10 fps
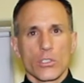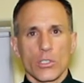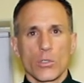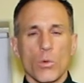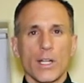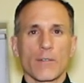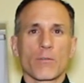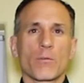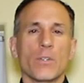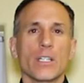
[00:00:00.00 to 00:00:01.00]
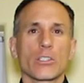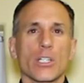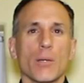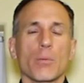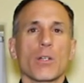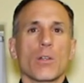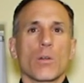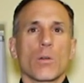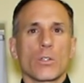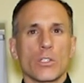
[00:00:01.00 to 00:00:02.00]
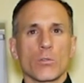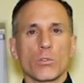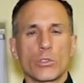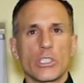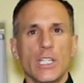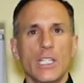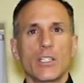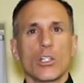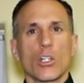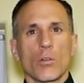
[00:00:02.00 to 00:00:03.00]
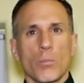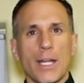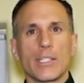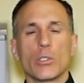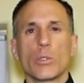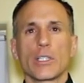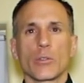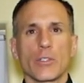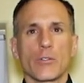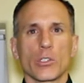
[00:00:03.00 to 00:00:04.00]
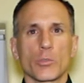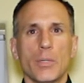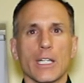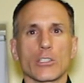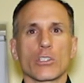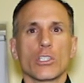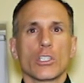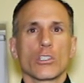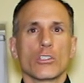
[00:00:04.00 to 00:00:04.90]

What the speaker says: So you want to finish up your routine by doing the reverse pitch.